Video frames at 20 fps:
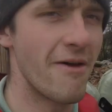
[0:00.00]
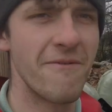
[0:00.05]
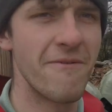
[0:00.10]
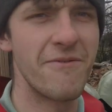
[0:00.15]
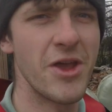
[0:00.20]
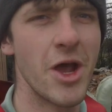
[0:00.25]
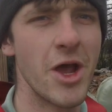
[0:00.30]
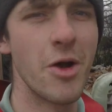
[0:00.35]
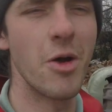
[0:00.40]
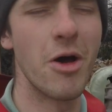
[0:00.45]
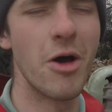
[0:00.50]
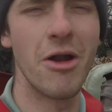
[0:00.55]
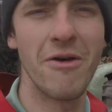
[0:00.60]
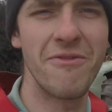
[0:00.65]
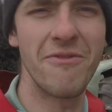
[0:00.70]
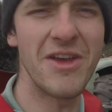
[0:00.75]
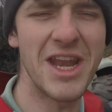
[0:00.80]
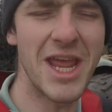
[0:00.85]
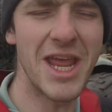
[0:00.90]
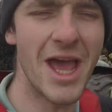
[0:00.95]
view or a
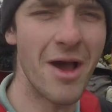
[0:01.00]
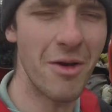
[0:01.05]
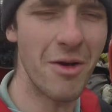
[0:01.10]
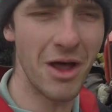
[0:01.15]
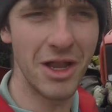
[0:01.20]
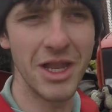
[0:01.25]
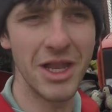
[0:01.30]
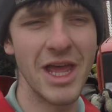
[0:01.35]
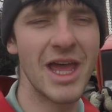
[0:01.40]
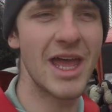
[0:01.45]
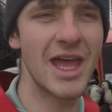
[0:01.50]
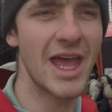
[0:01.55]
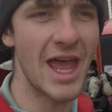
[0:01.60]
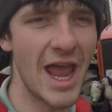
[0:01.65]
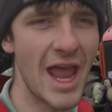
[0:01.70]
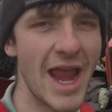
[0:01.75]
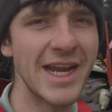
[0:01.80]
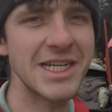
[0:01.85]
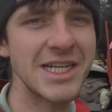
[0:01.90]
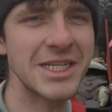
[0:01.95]
video on the
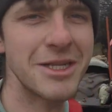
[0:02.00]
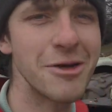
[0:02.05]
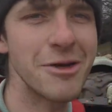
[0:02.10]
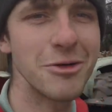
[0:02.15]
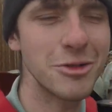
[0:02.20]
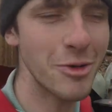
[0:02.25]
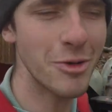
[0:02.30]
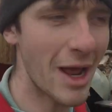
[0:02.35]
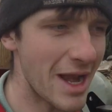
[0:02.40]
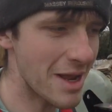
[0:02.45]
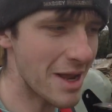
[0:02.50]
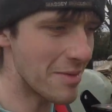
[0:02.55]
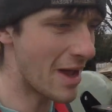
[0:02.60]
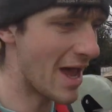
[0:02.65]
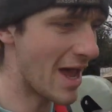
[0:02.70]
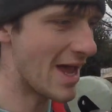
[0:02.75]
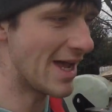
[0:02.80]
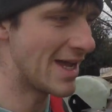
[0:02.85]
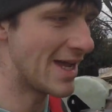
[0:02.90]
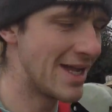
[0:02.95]
H220,
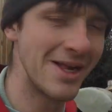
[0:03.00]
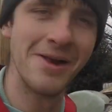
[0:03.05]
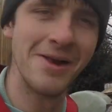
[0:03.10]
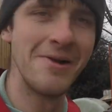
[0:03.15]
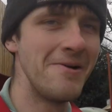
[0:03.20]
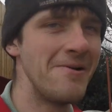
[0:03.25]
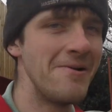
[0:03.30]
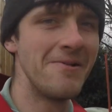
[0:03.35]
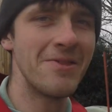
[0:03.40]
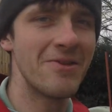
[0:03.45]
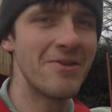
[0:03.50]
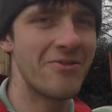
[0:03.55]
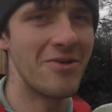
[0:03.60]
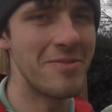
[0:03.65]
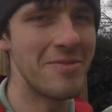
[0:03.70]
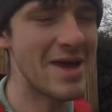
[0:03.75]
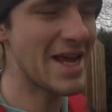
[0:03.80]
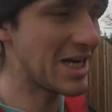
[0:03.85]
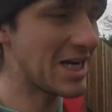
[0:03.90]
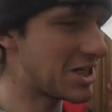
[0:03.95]
but for
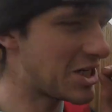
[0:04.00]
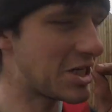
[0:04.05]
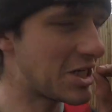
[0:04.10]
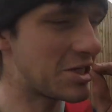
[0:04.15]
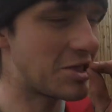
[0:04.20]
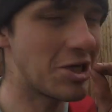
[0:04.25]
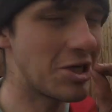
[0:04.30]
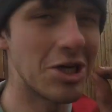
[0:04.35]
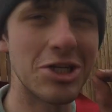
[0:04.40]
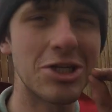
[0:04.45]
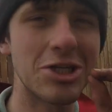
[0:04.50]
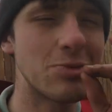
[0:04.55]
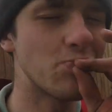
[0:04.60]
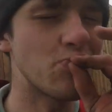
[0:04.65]
me she's just